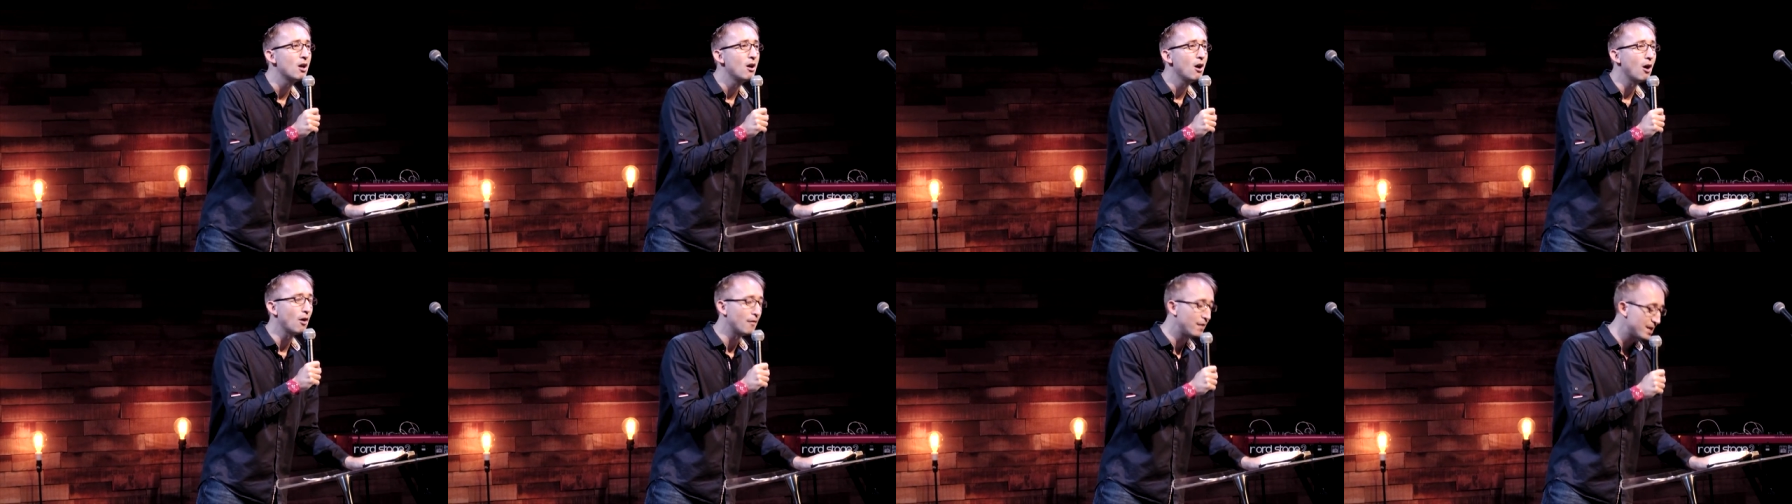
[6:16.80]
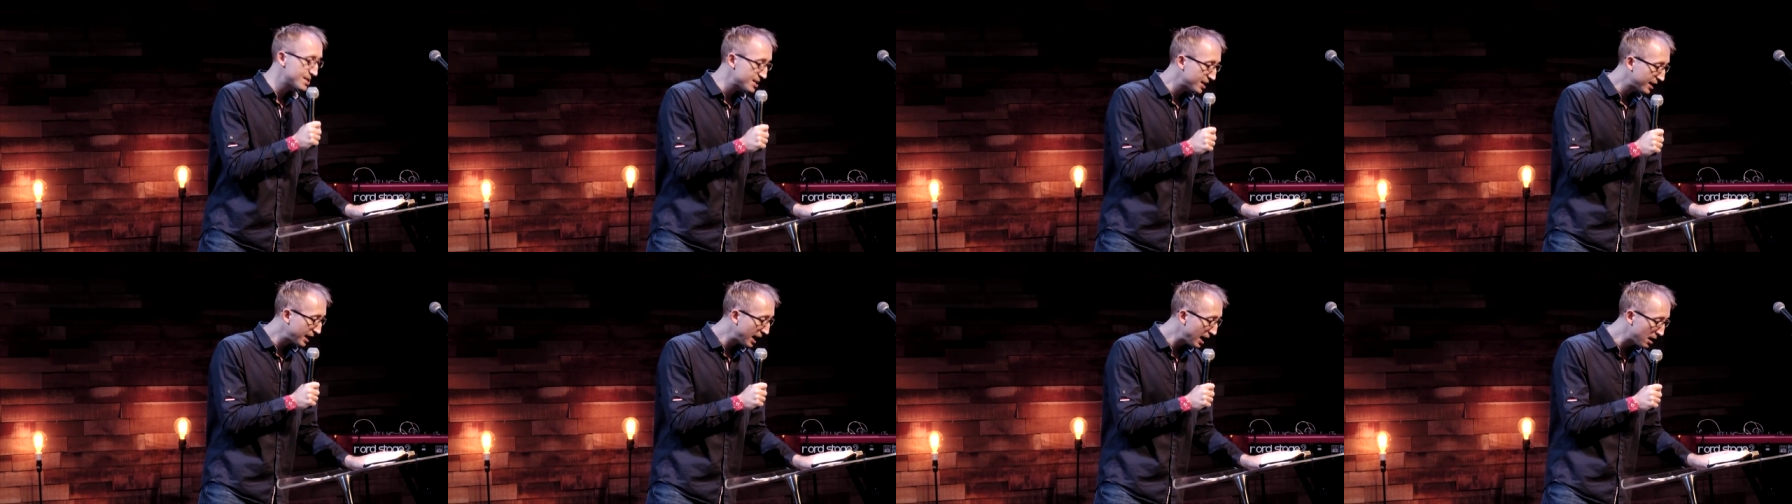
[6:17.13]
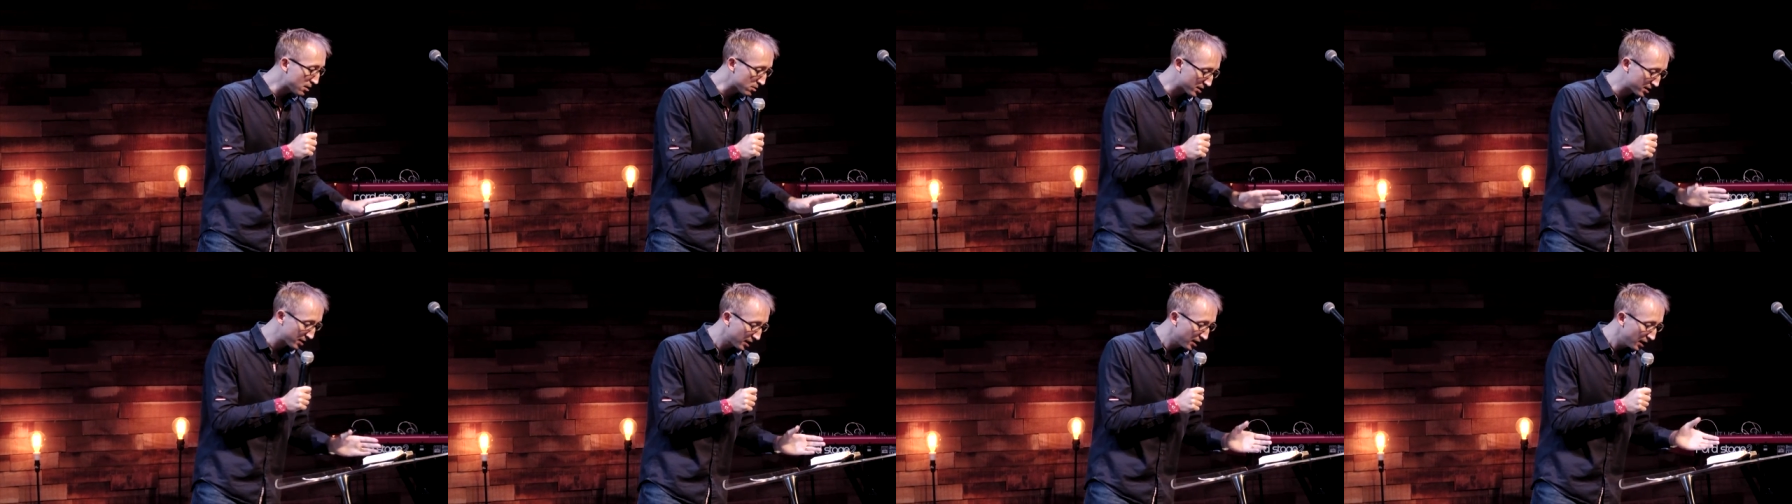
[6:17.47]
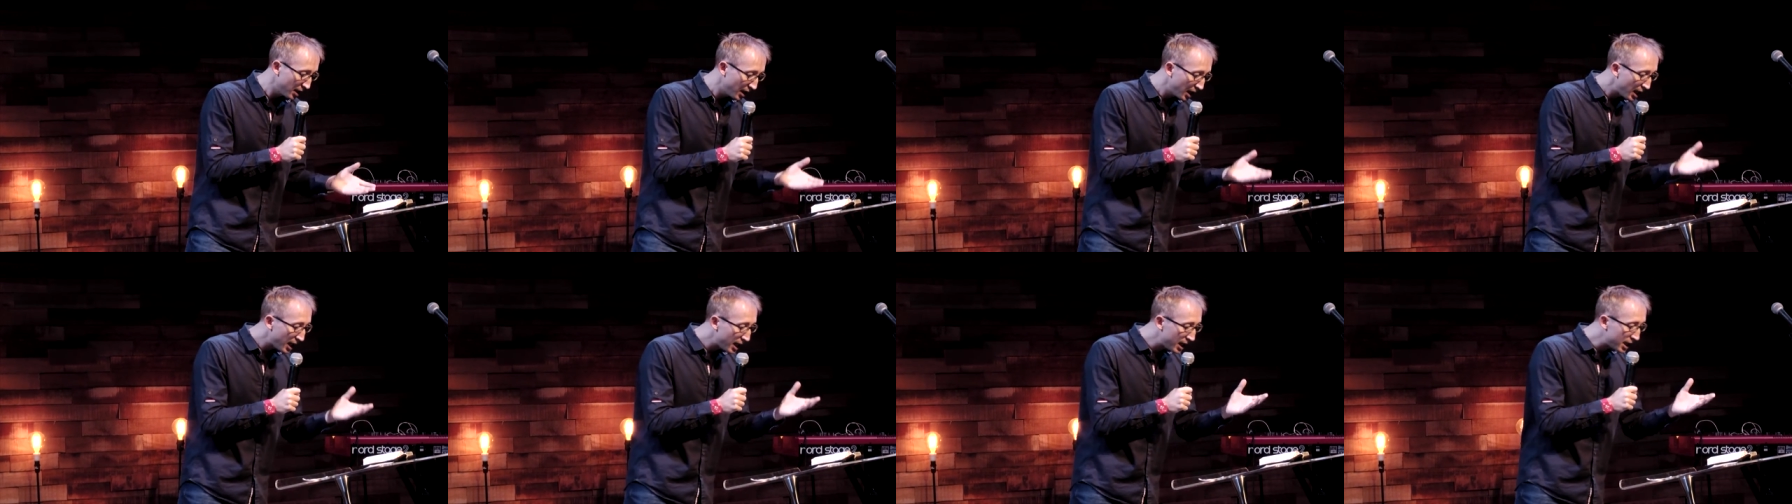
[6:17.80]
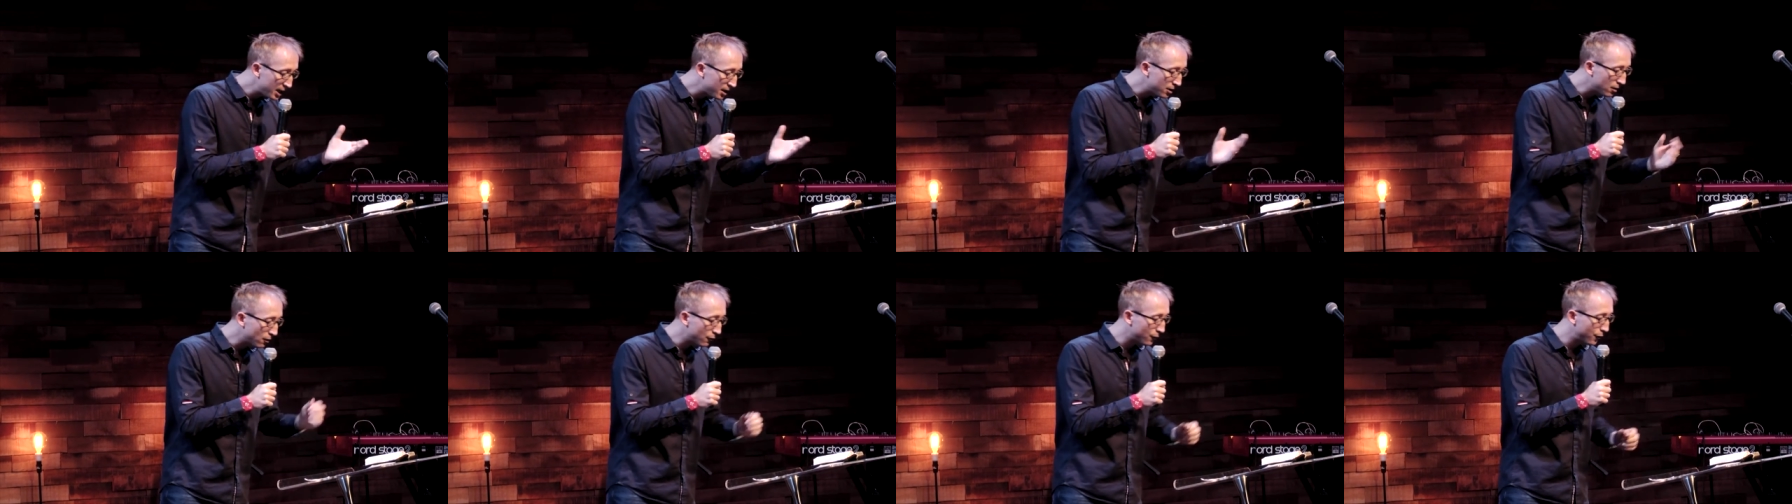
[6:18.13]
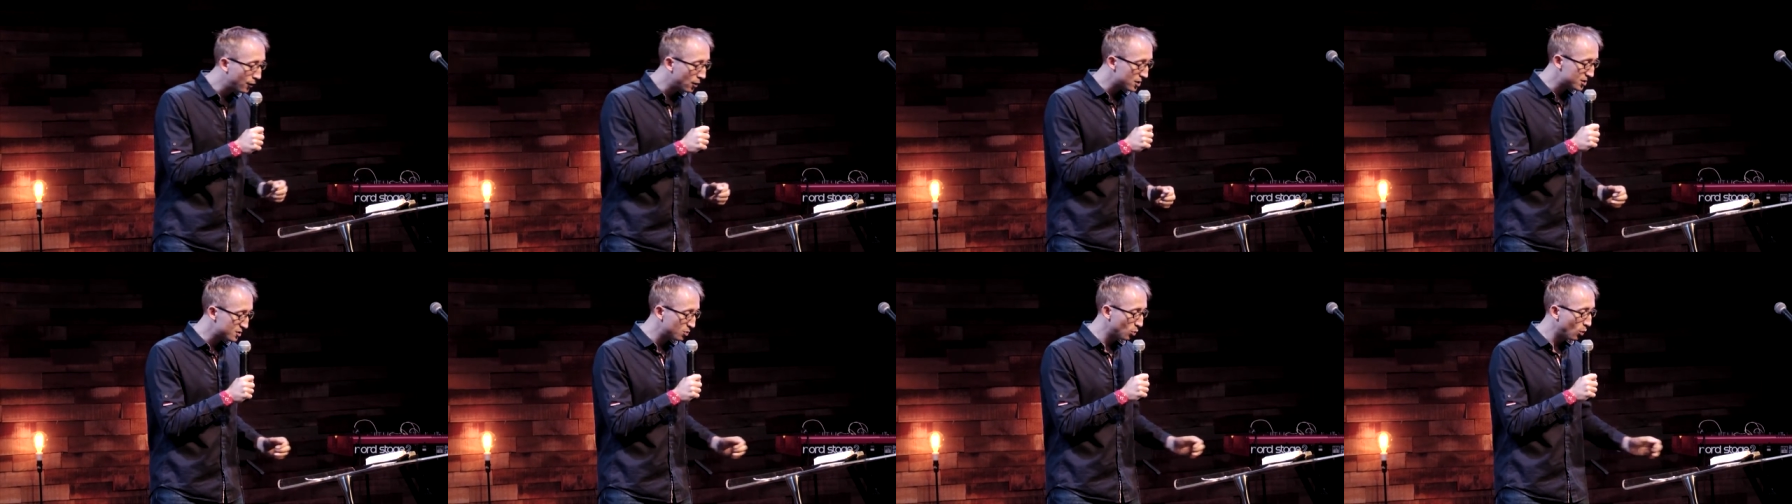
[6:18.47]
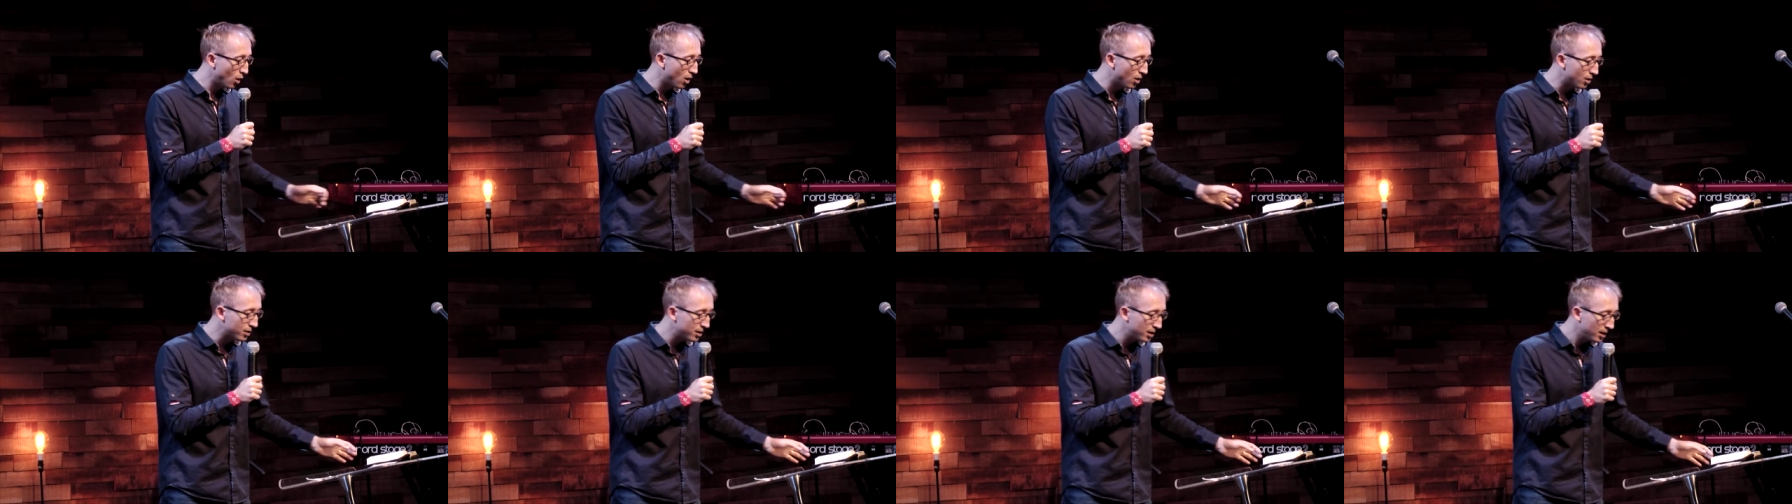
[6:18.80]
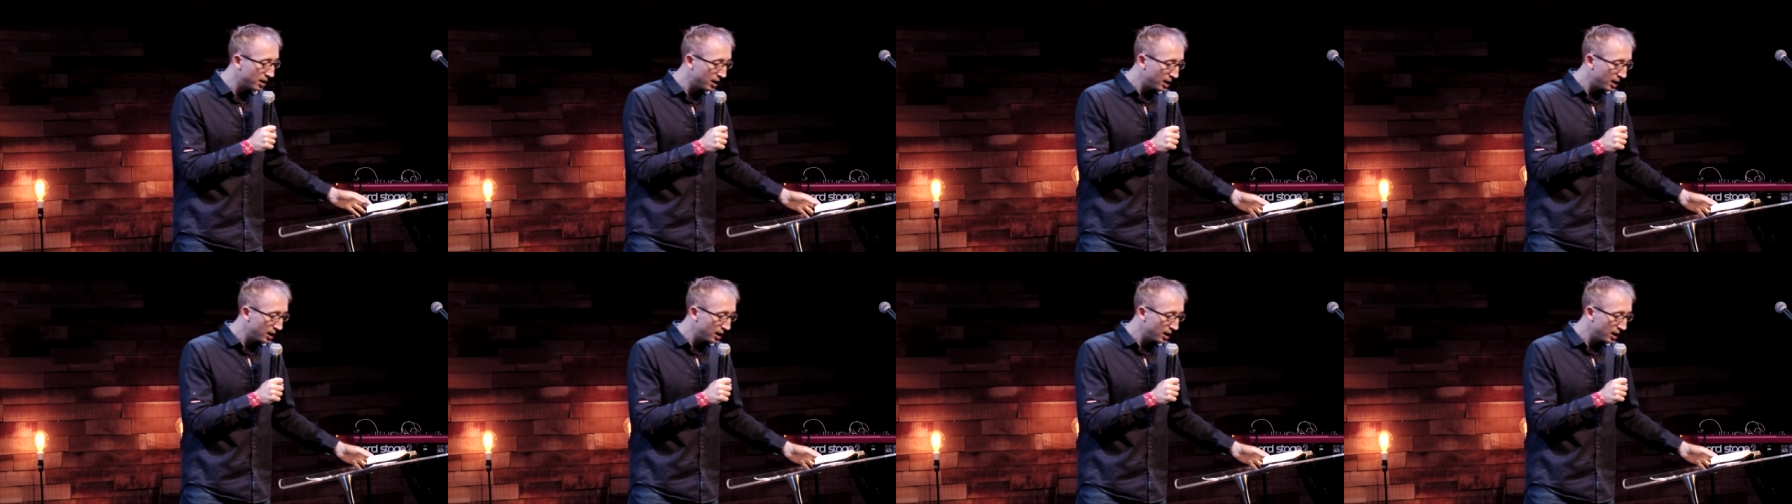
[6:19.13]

of his account. In verse 1,